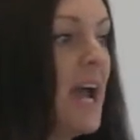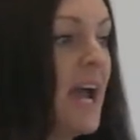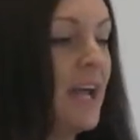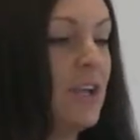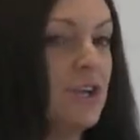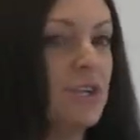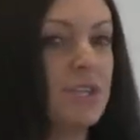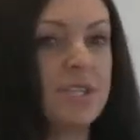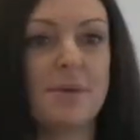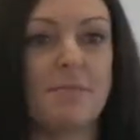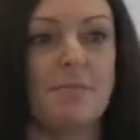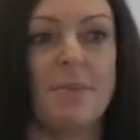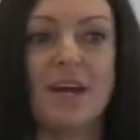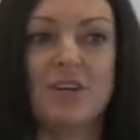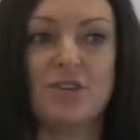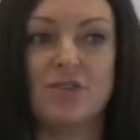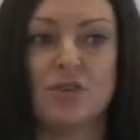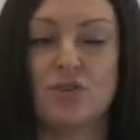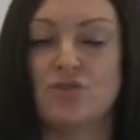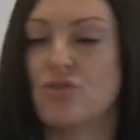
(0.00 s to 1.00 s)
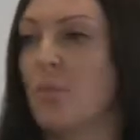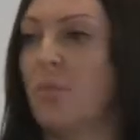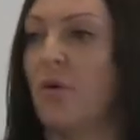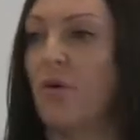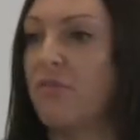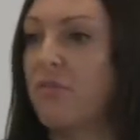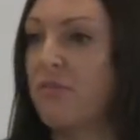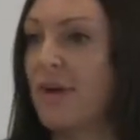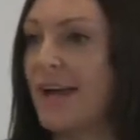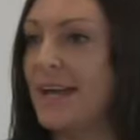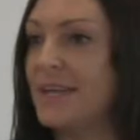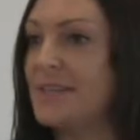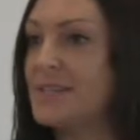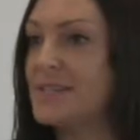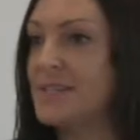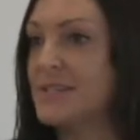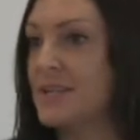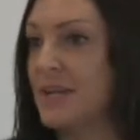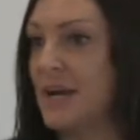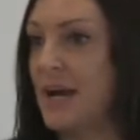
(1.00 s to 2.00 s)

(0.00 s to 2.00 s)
And you could just imagine the drop-off rates